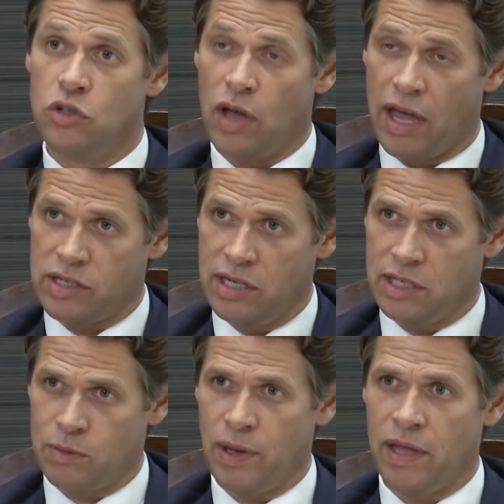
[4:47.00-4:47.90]
to actually
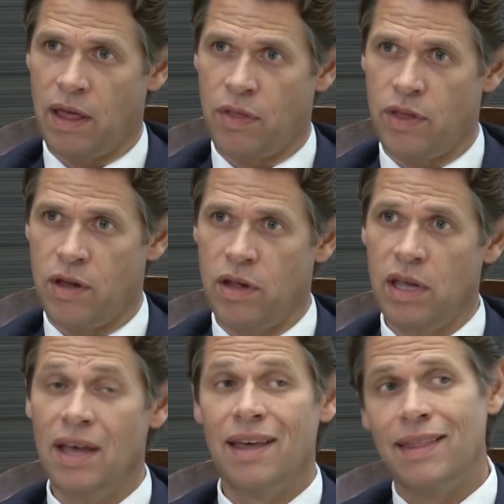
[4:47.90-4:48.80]
display their theory.
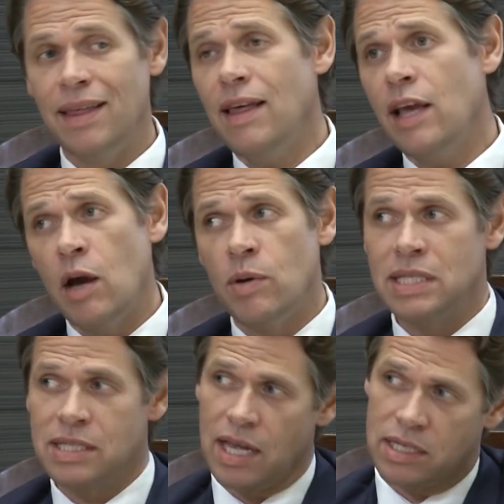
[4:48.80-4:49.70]
Then they go
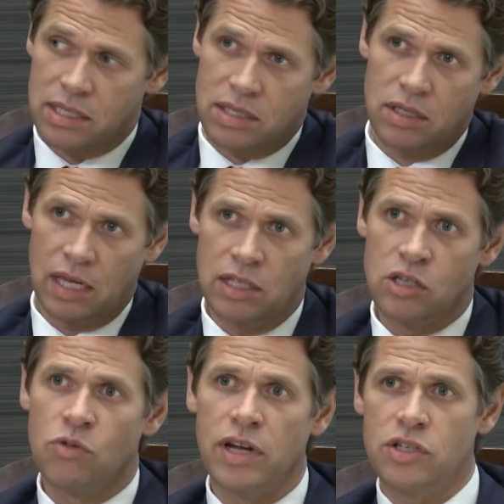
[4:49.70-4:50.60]
and test
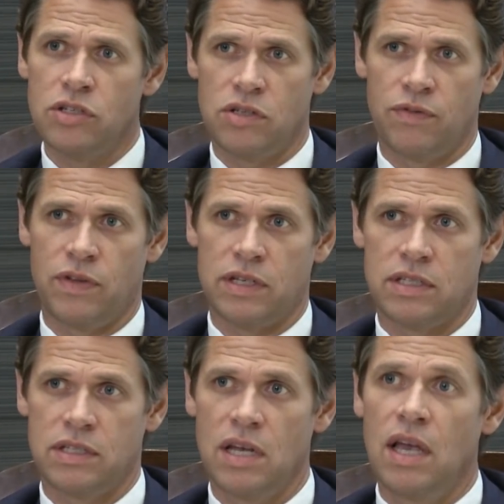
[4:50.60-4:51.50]
iterations of
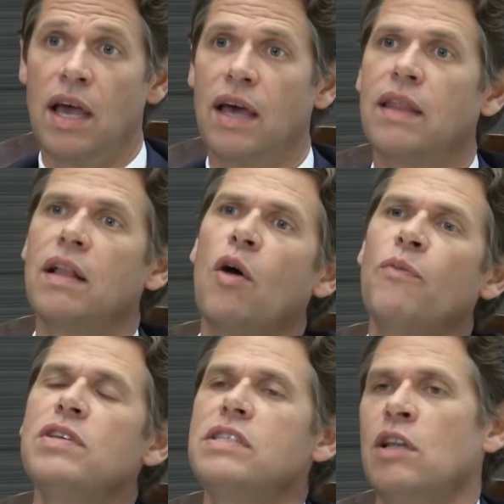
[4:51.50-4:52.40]
this. And they'll
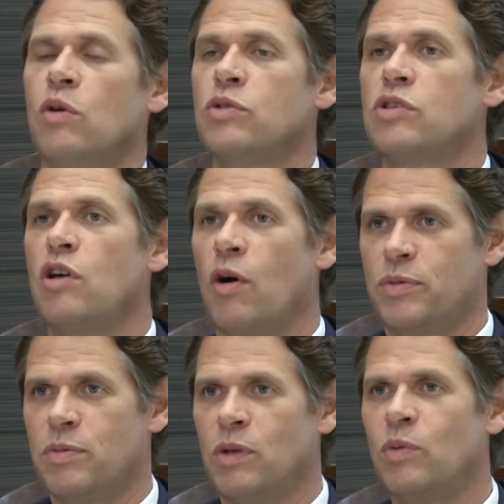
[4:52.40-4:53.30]
obviously launch the
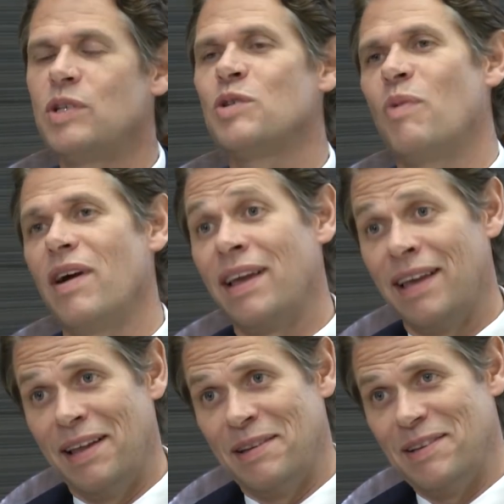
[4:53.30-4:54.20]
optimal, which is why,
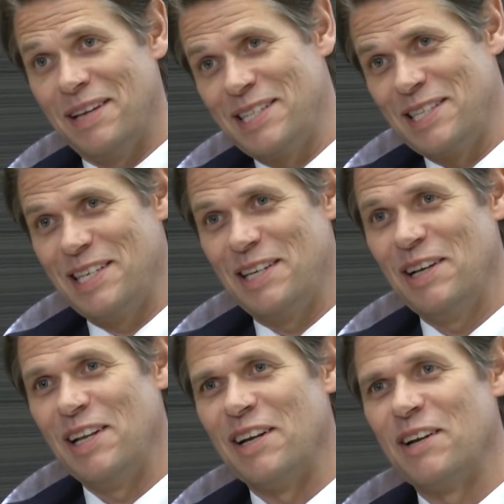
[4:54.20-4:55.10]
again, as I said
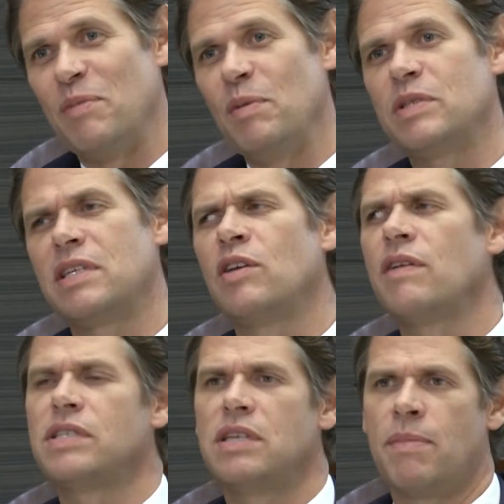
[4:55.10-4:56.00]
earlier, people say you
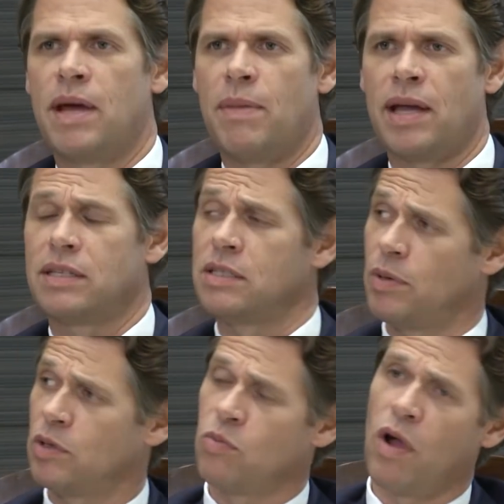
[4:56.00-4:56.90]
never see a bad backtest,
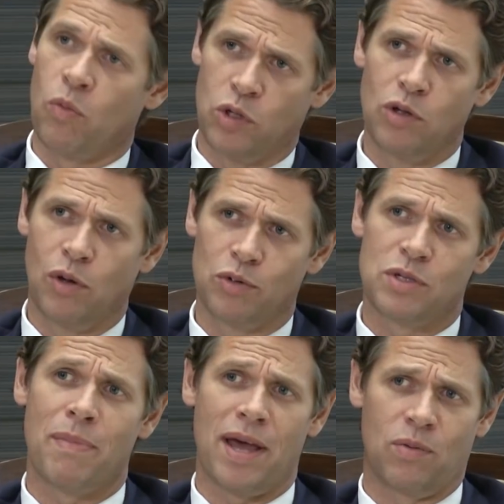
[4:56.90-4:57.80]
because why would you
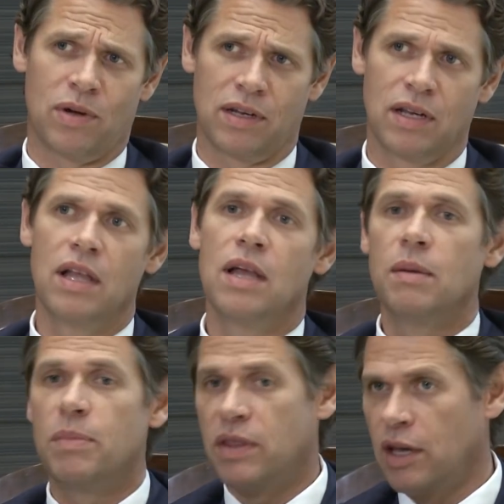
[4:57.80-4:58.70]
launch a bad one?
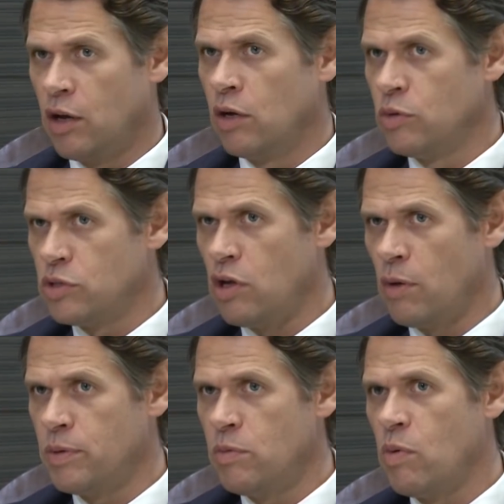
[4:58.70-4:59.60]
But they go and launch the
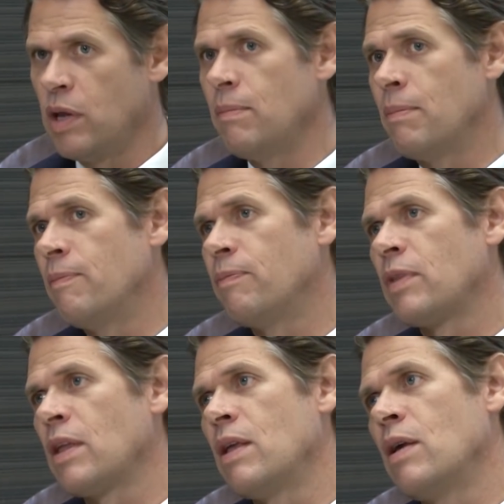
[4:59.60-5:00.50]
optimal one
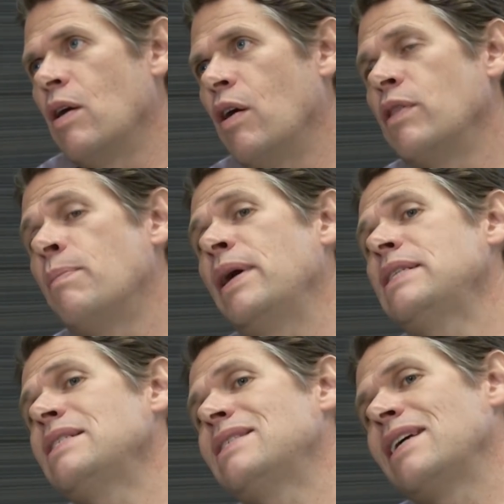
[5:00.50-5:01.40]
on the
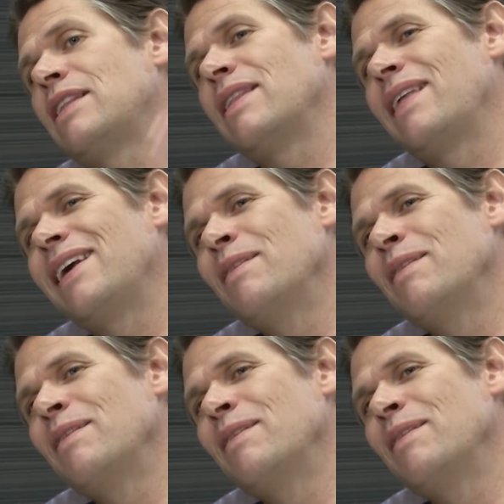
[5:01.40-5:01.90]
basis that they